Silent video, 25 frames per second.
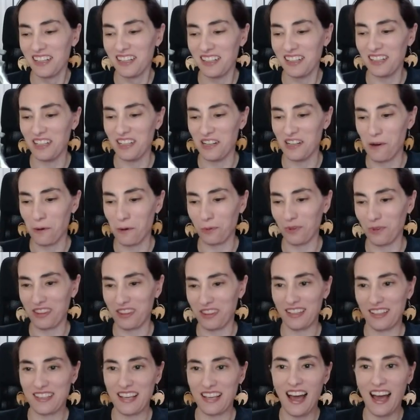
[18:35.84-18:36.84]
You know, with
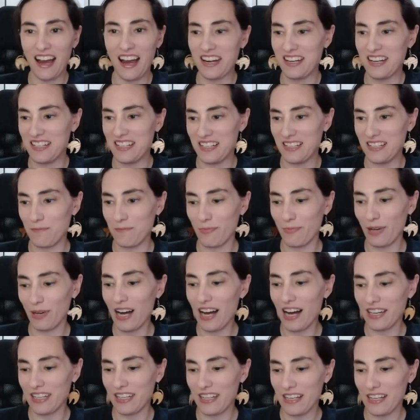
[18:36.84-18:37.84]
a tiny
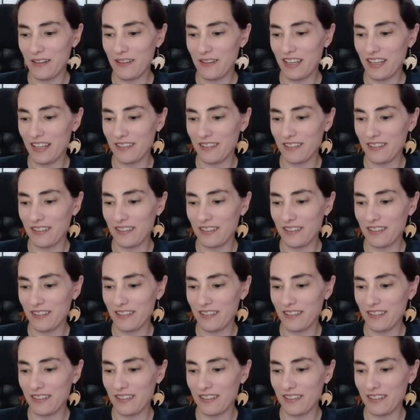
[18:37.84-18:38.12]
body.